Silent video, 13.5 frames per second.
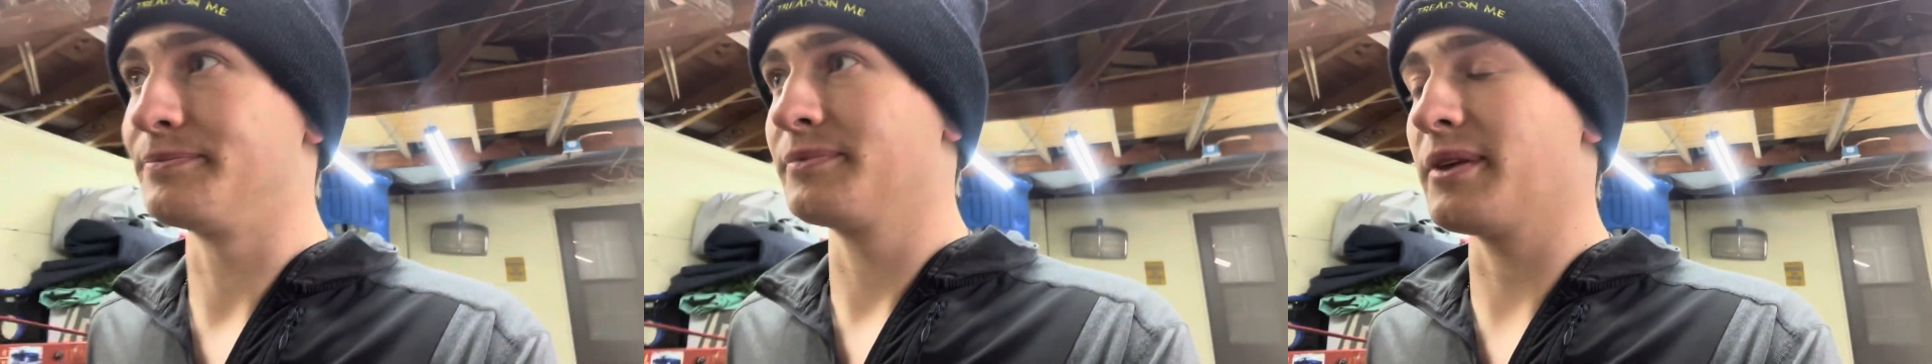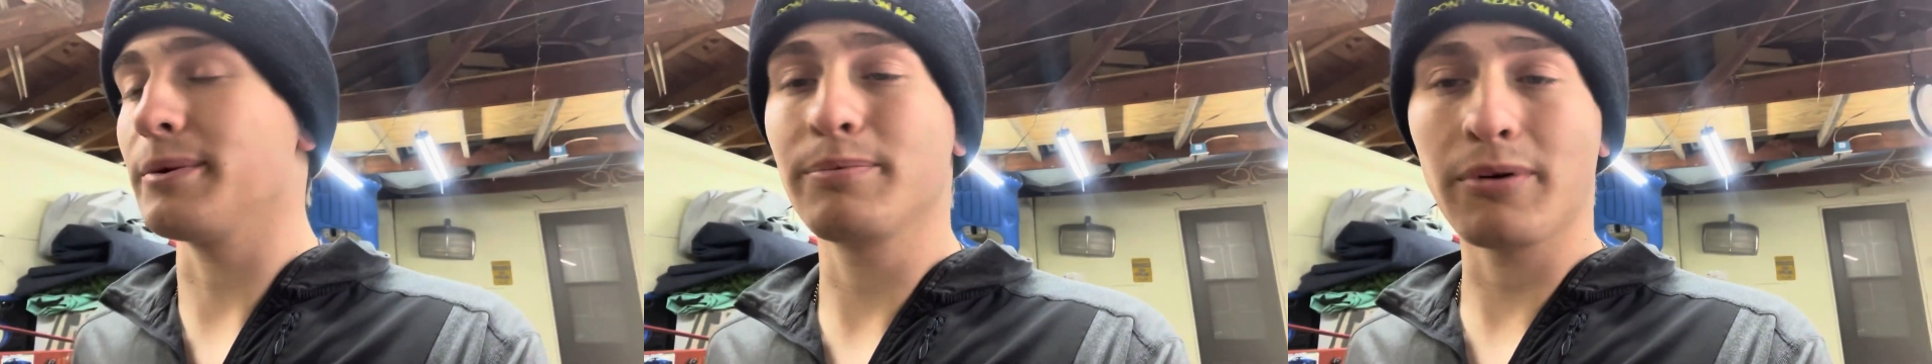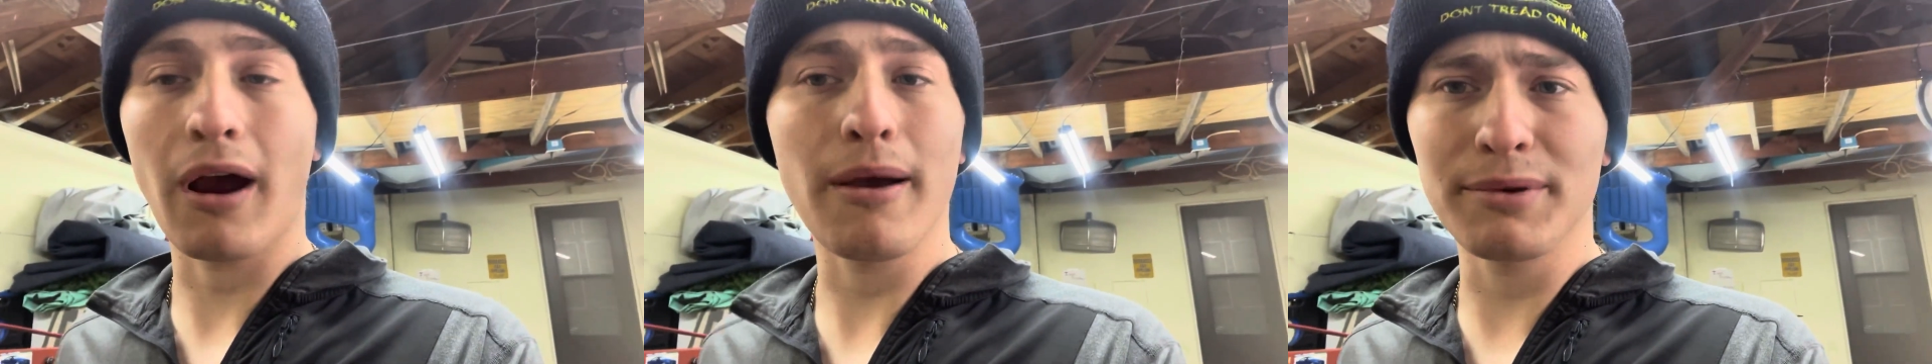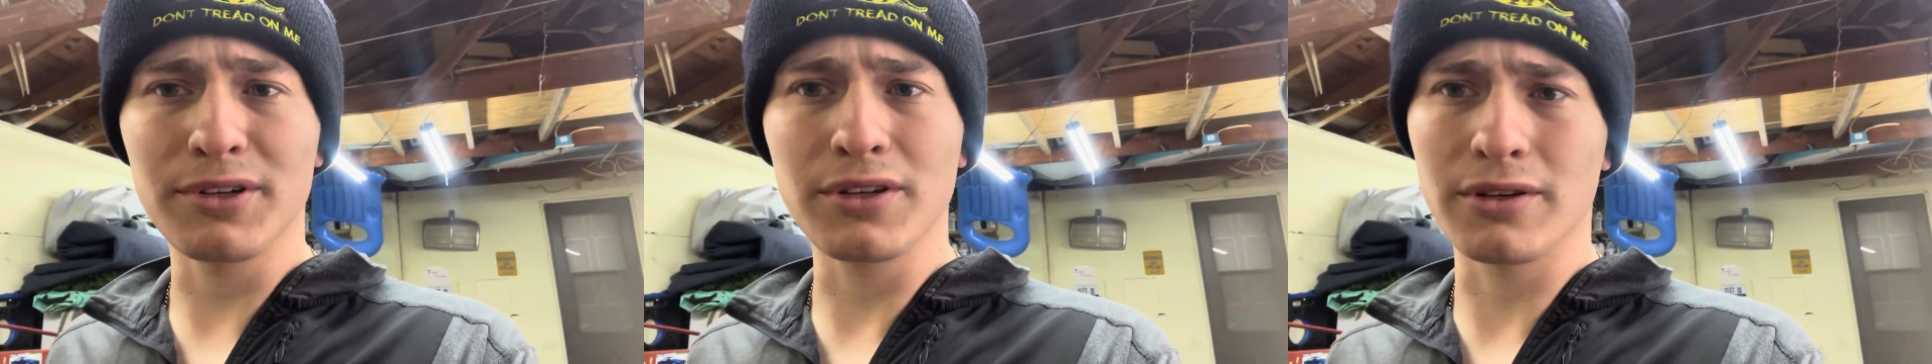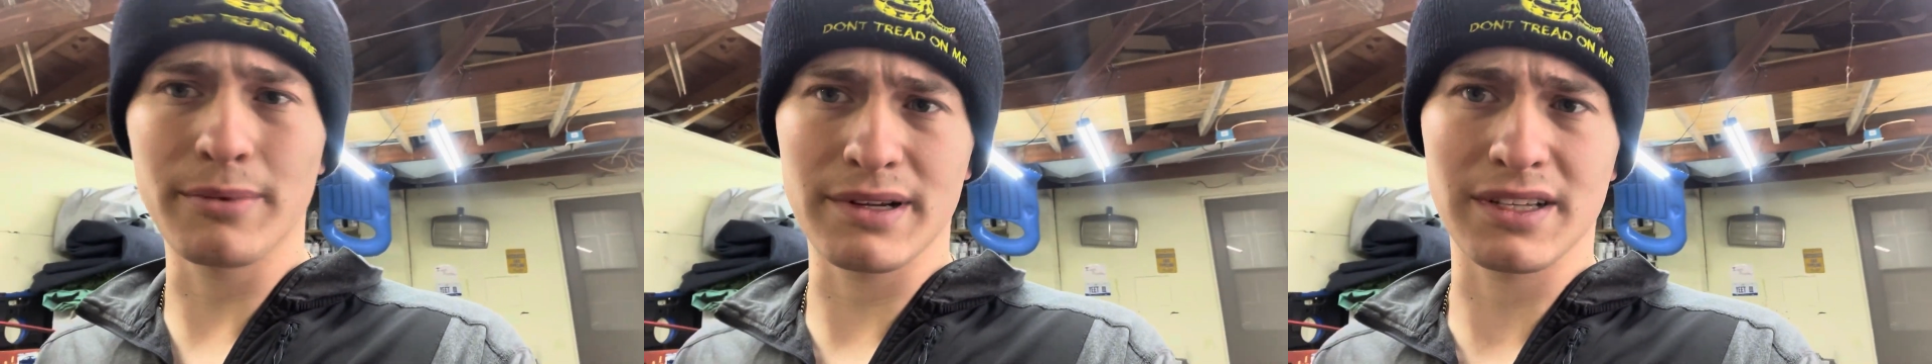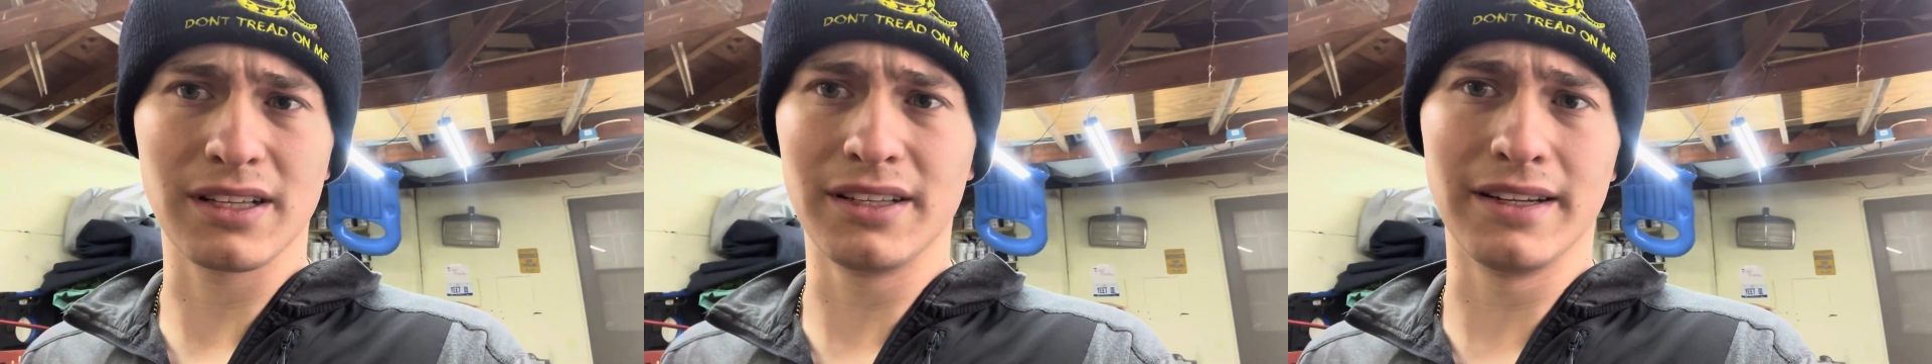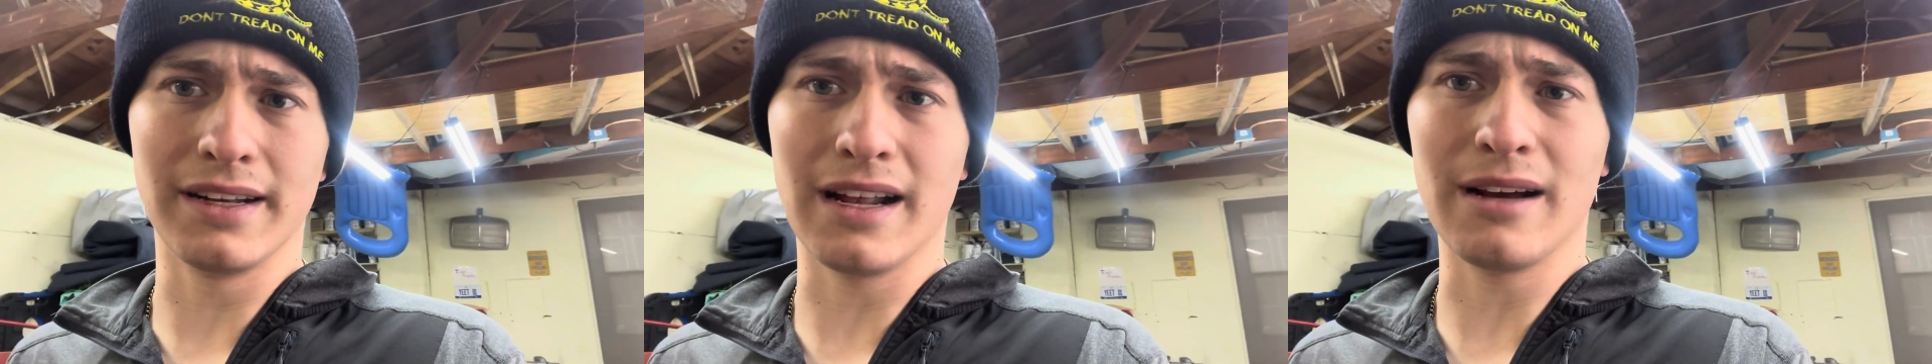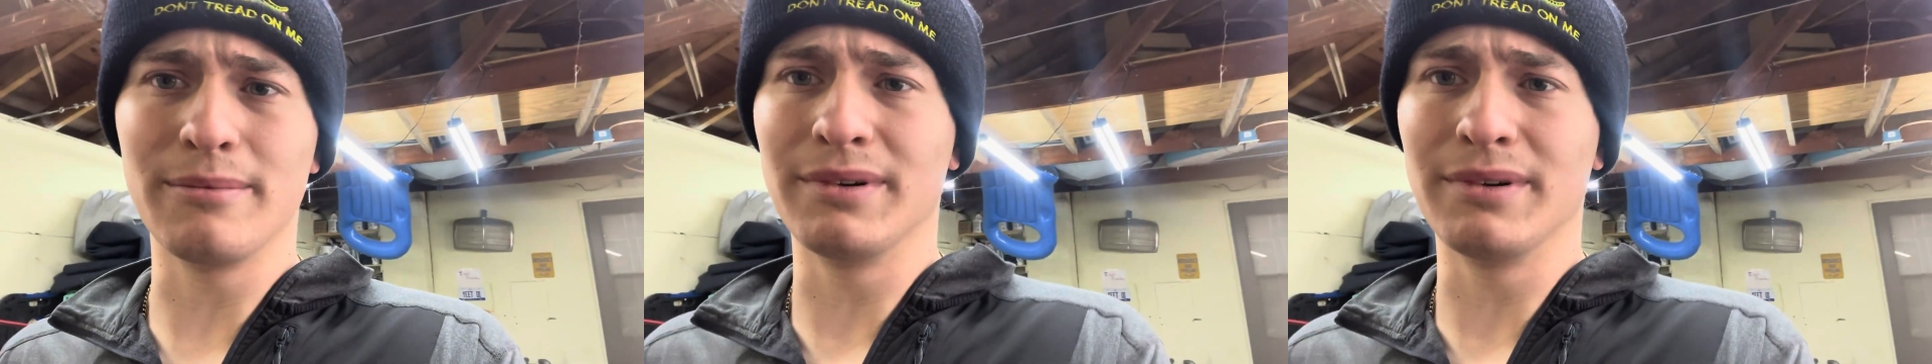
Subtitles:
They probably do their best to clean it out,